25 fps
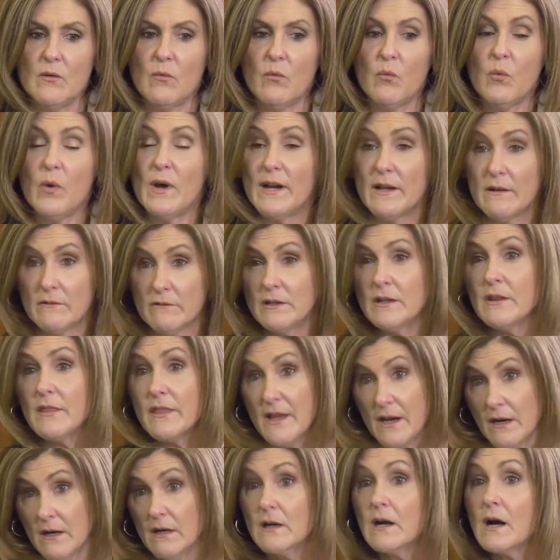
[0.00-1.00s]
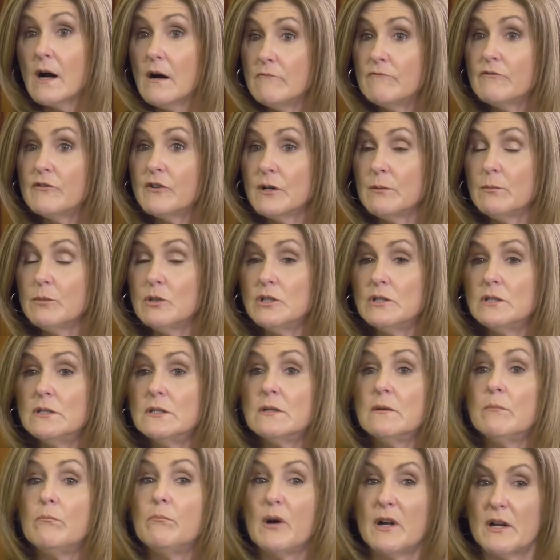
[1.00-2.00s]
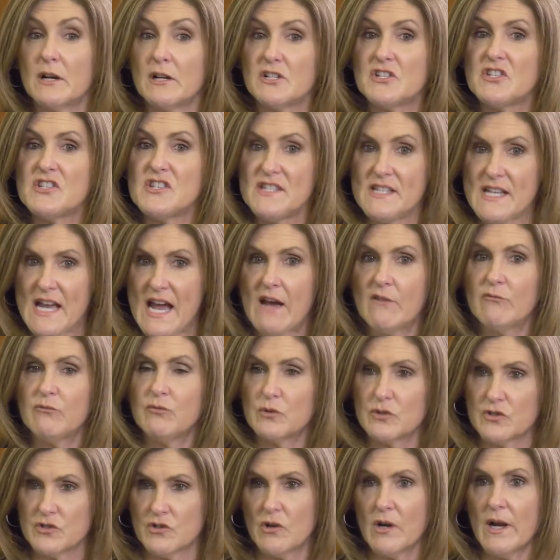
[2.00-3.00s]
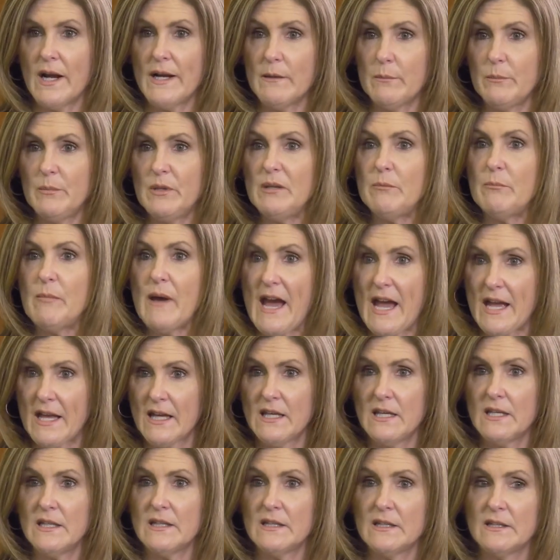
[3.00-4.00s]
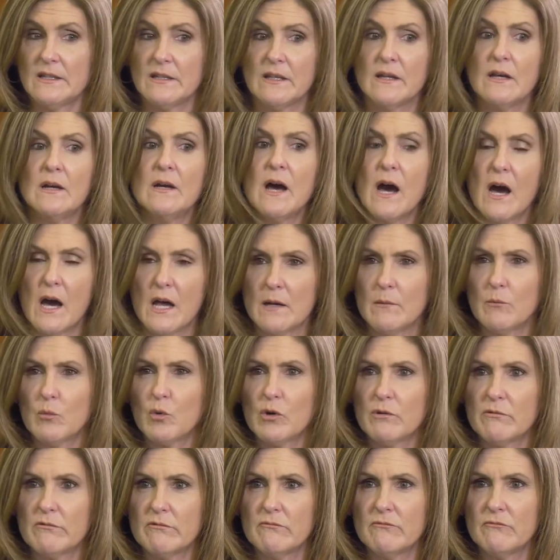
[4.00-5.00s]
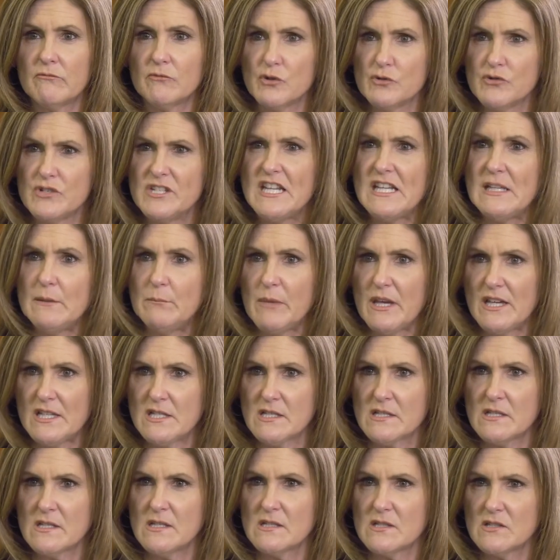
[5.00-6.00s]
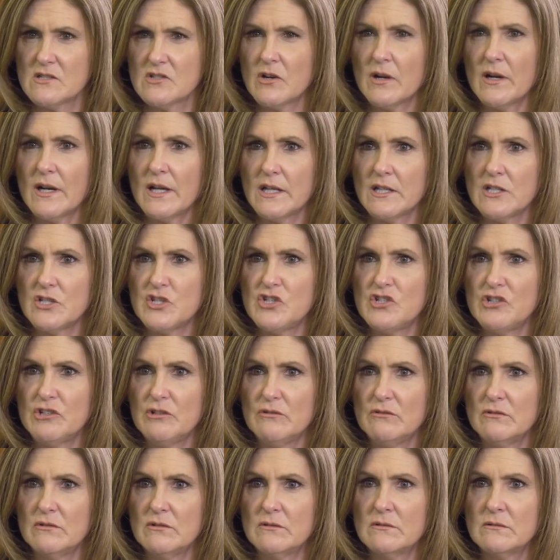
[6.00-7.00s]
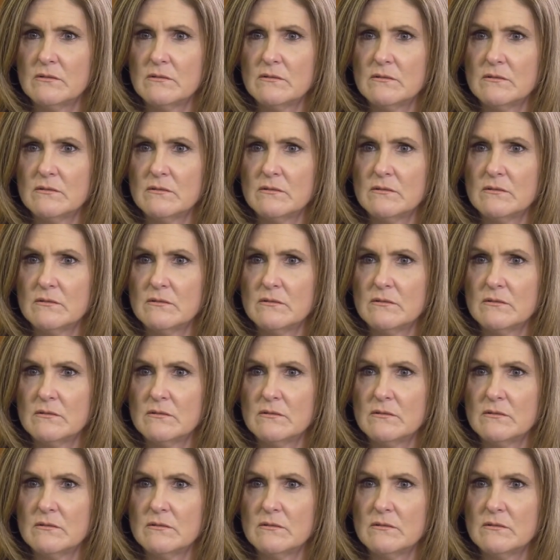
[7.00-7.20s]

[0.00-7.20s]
whenever they're comfortable, but our staff will try to be back in on a more routine basis starting in June.